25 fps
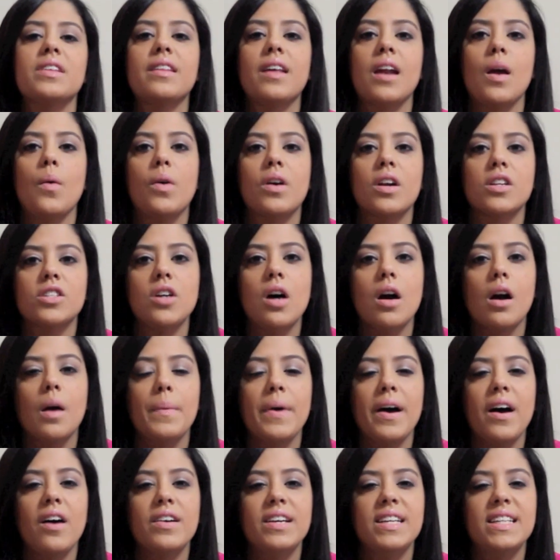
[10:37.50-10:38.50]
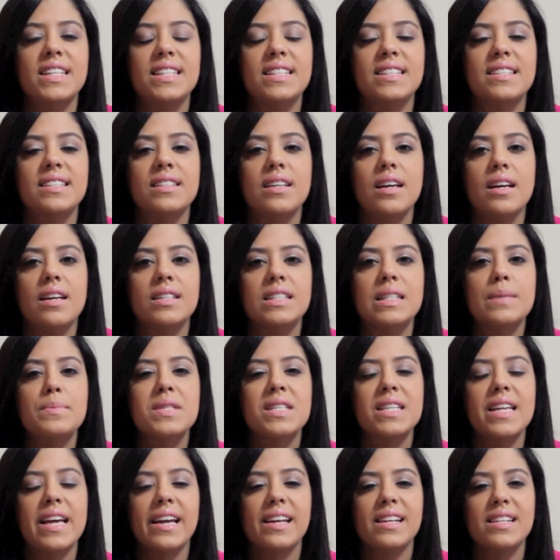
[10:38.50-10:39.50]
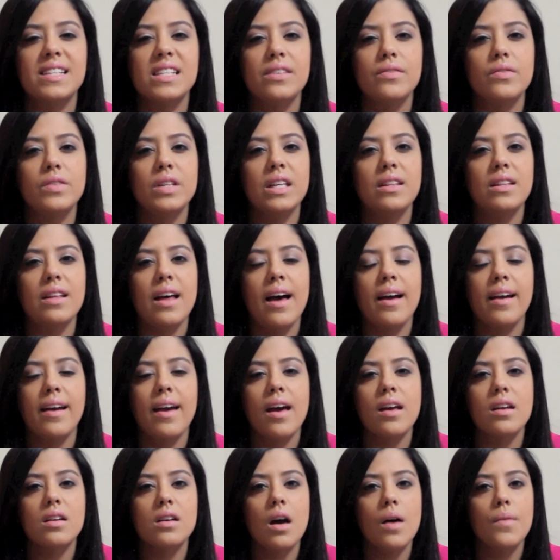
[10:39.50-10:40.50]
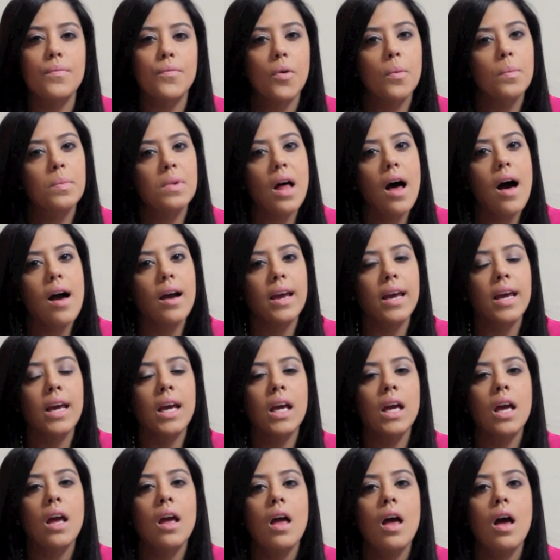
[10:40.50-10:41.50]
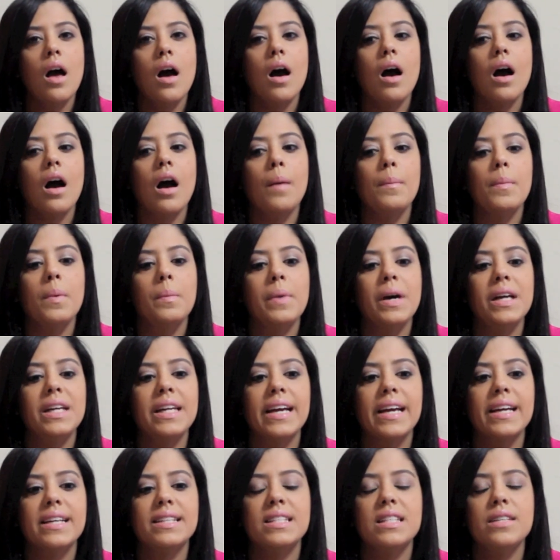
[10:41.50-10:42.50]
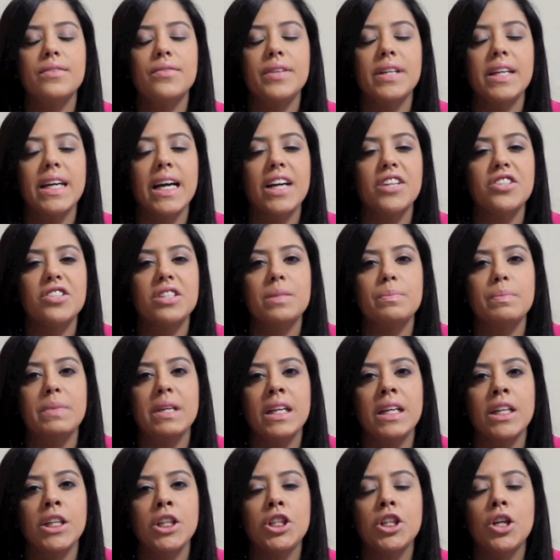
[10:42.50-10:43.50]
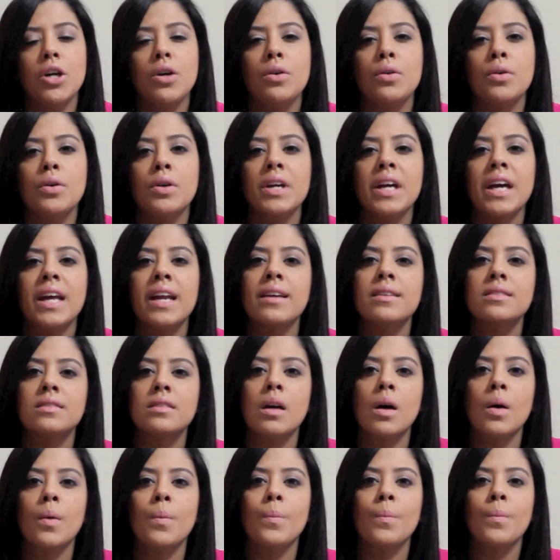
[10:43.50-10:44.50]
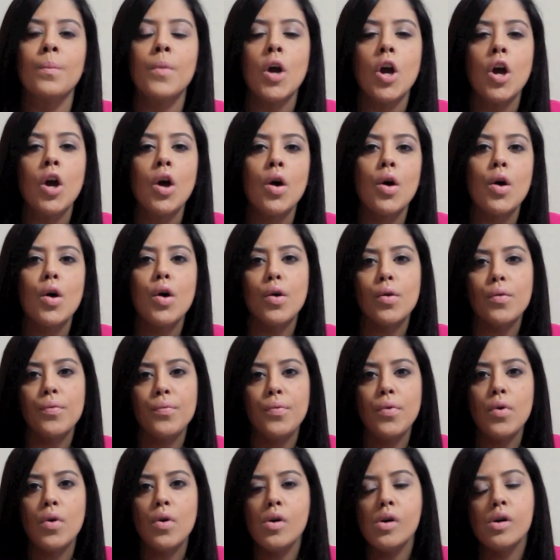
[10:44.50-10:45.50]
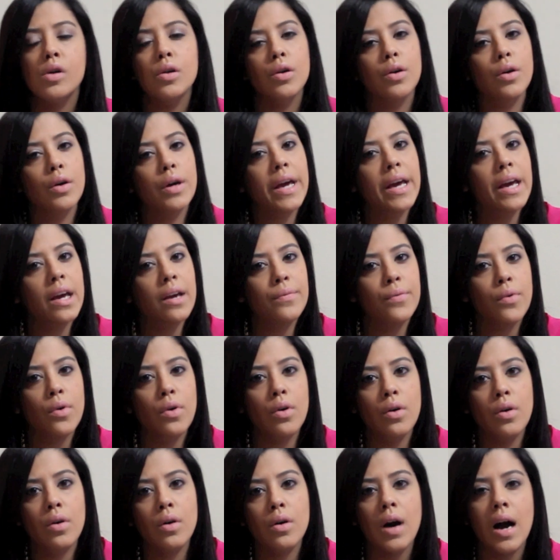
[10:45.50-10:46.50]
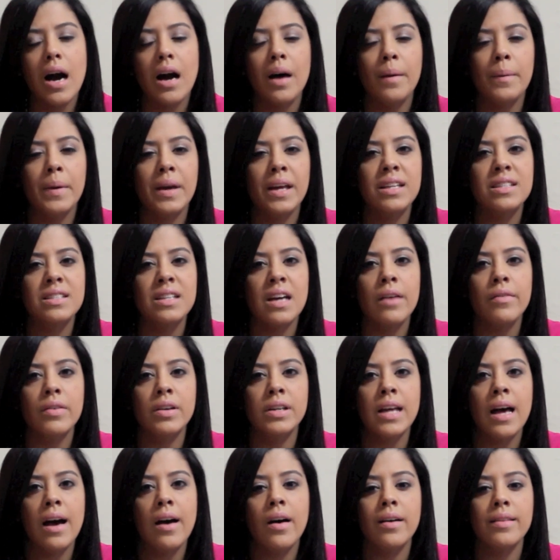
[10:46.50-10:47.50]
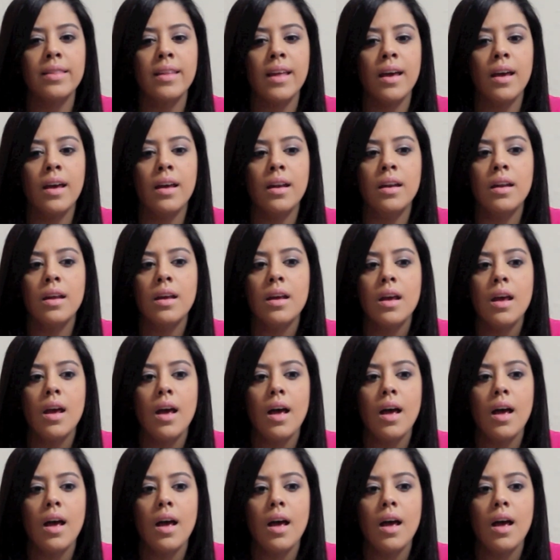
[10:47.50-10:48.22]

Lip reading: thing that I want to talk about is some of the negativity that can come from blogging. And by negativity, I just mean, you know, getting some hurtful or hateful comments every now and then.